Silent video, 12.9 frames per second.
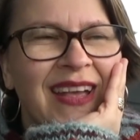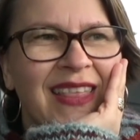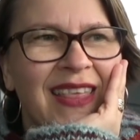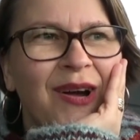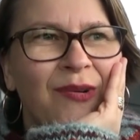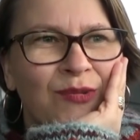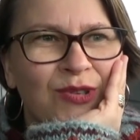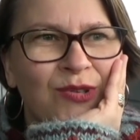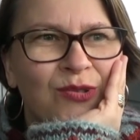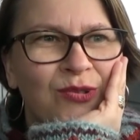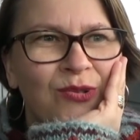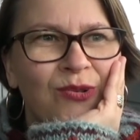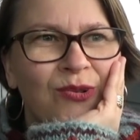That was
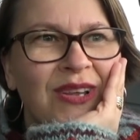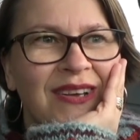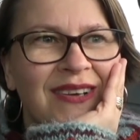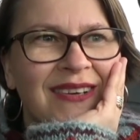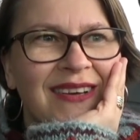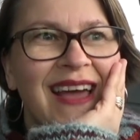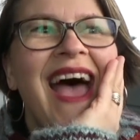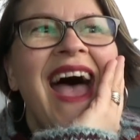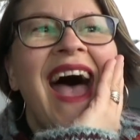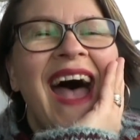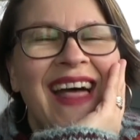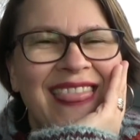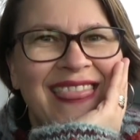cool.
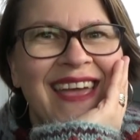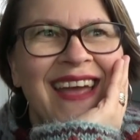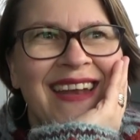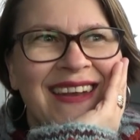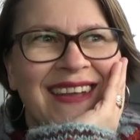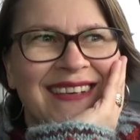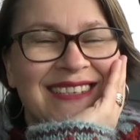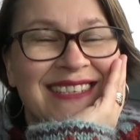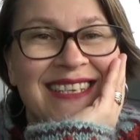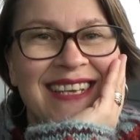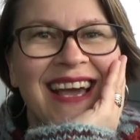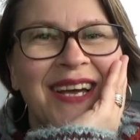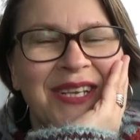And then,
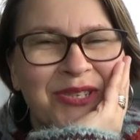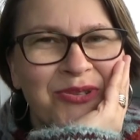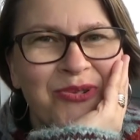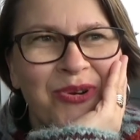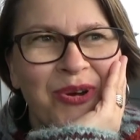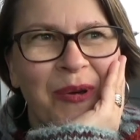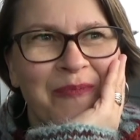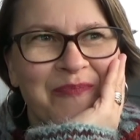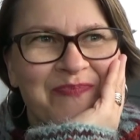see, I talked